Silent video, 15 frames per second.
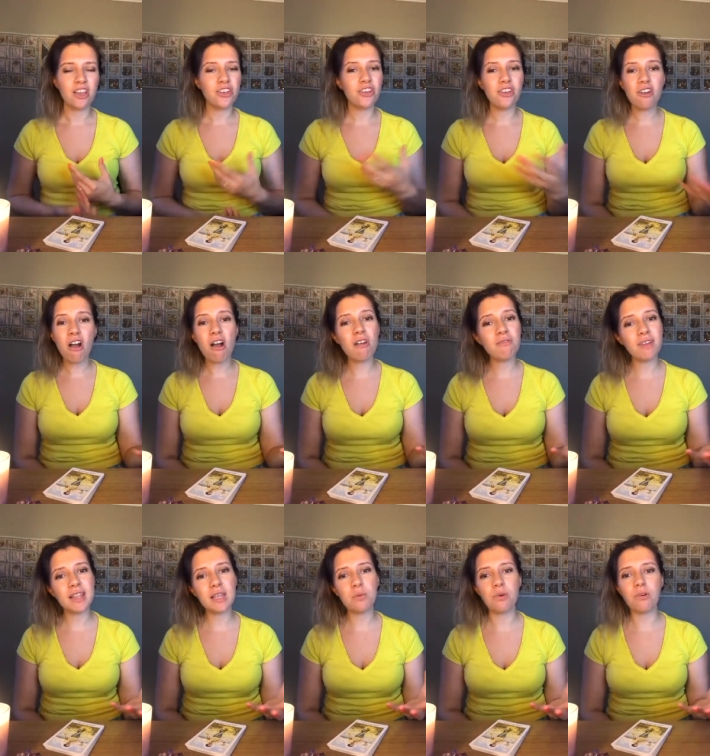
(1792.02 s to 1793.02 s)
You can't
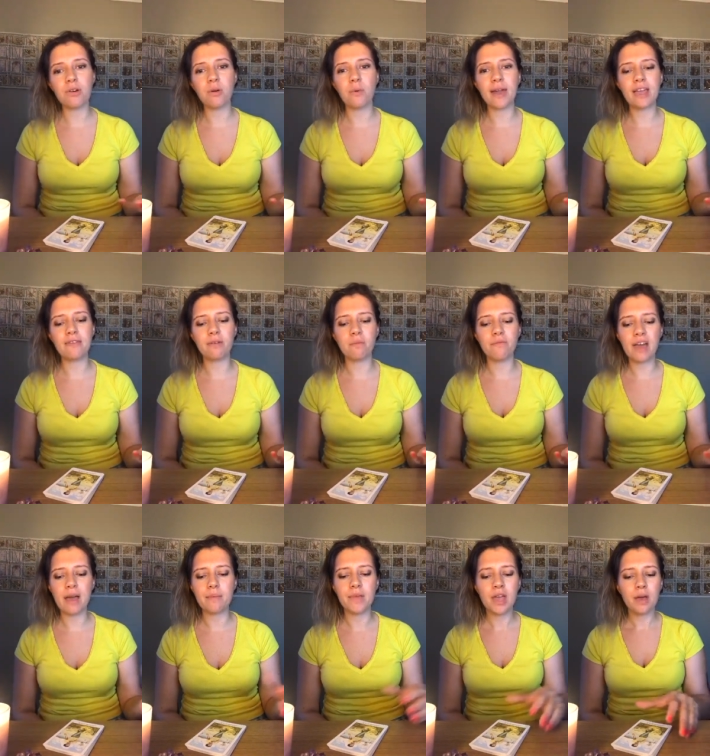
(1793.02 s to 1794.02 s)
really walk away from
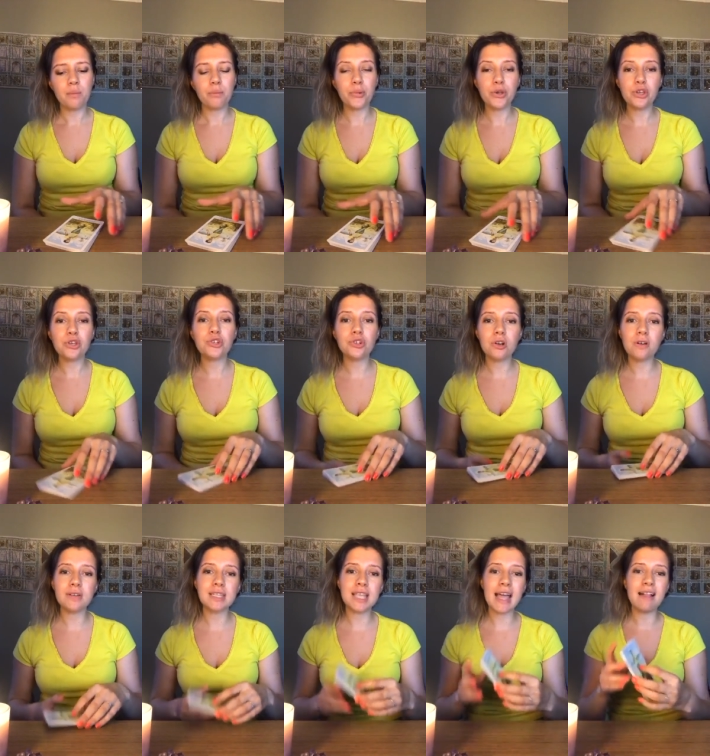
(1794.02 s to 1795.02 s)
them, but you sure
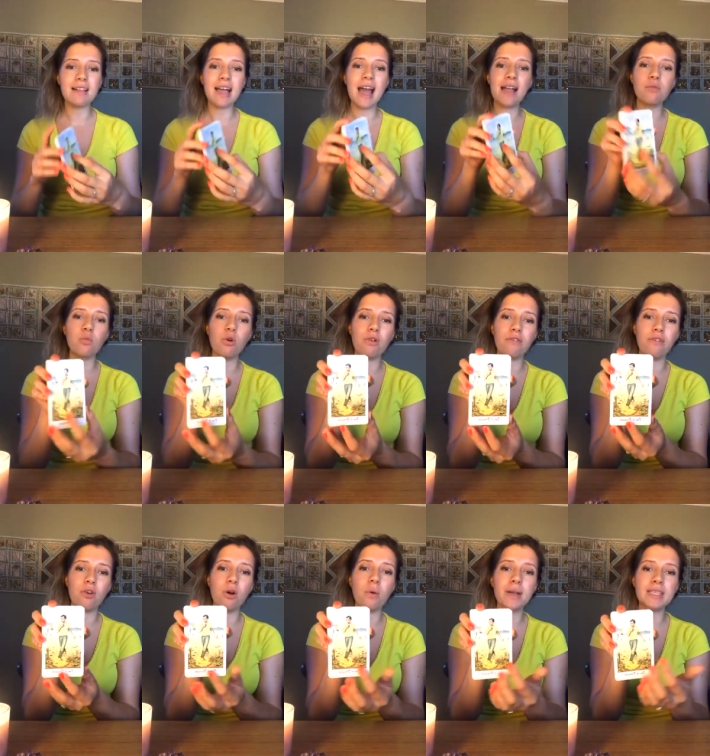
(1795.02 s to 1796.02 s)
as hell can walk
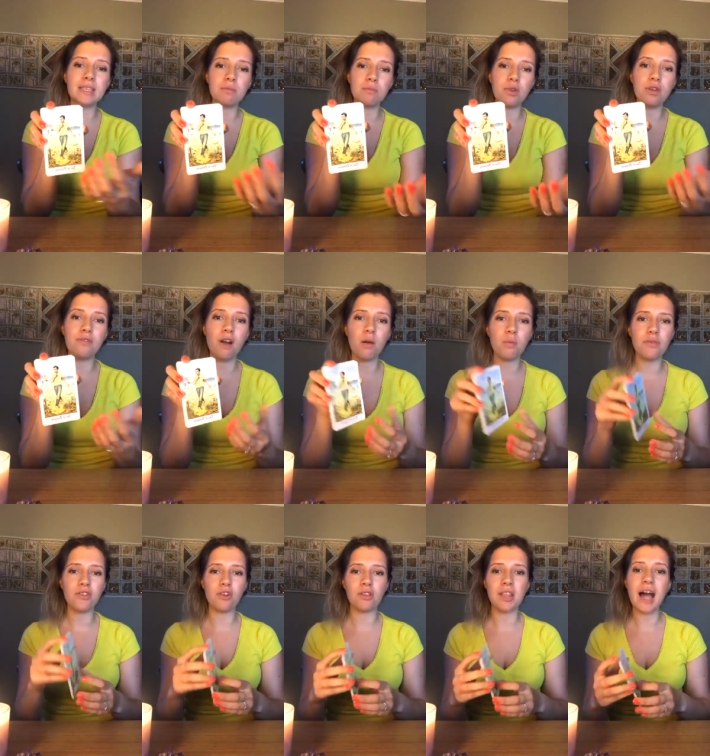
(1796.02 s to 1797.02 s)
forwards and move on with
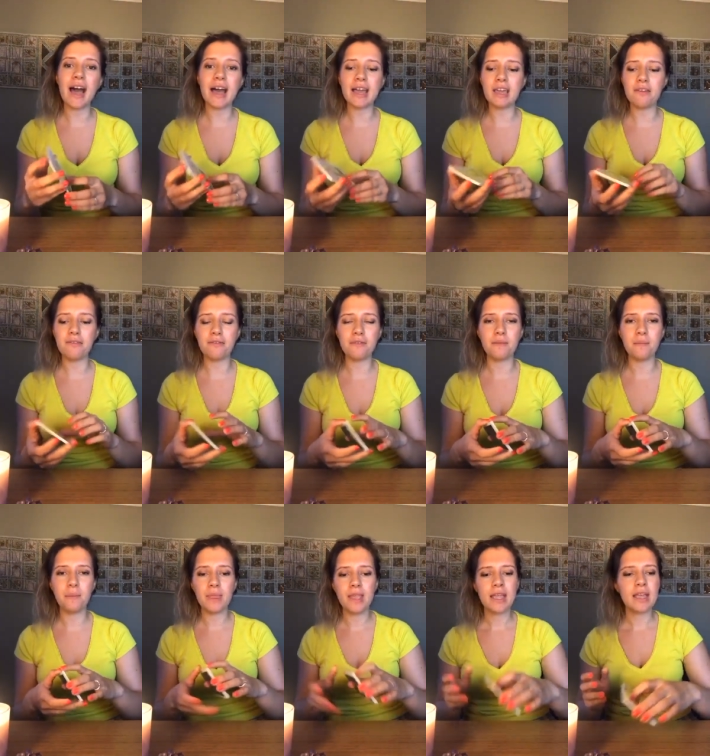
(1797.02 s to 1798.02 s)
your life.
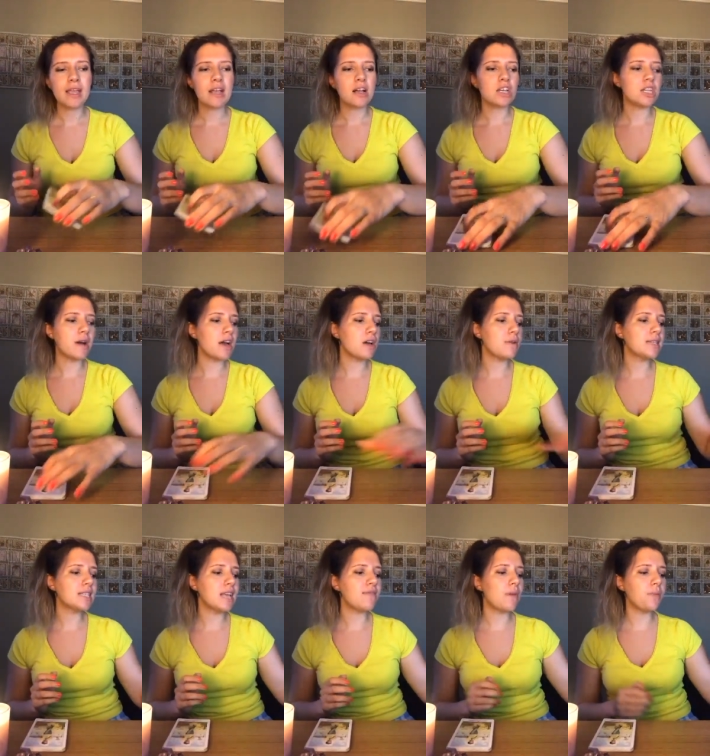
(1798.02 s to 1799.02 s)
You know, I always
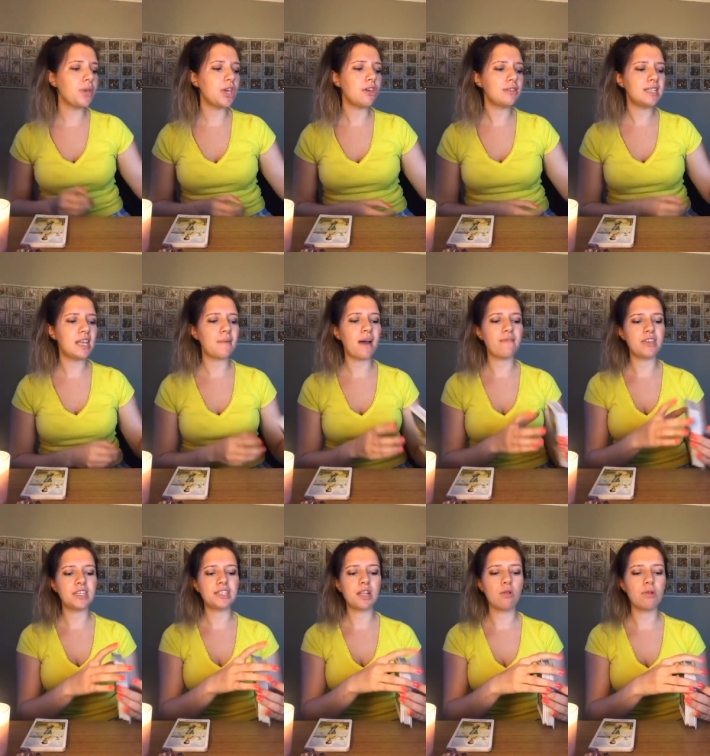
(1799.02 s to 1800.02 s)
say the beauty about
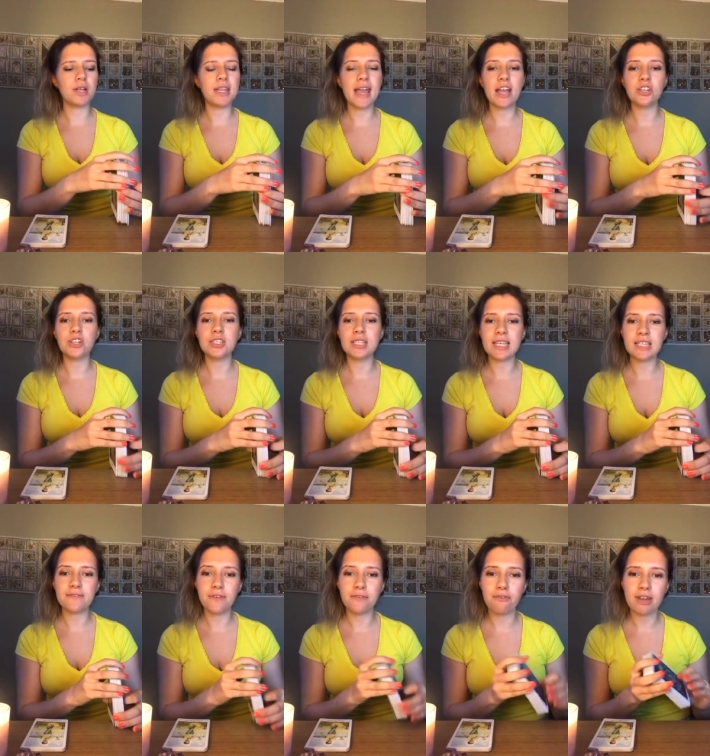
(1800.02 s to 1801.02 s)
these soul connections is
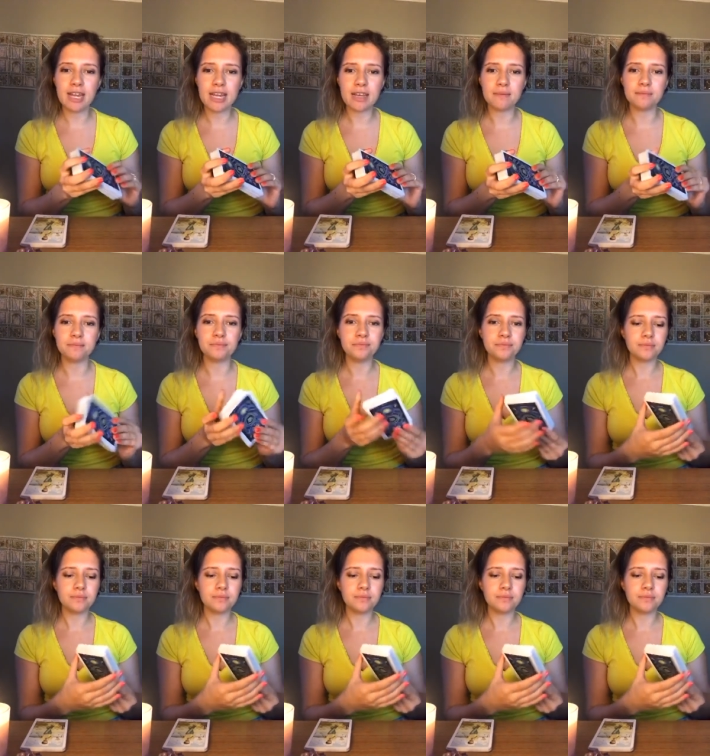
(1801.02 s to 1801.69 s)
the freedom.